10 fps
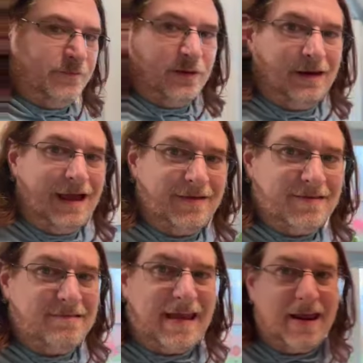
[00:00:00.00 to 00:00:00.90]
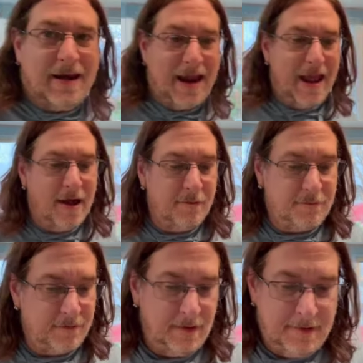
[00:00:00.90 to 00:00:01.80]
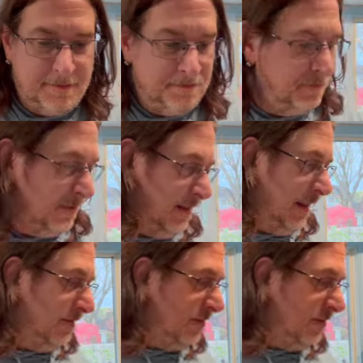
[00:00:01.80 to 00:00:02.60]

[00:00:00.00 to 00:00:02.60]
for the last 1.5 days. He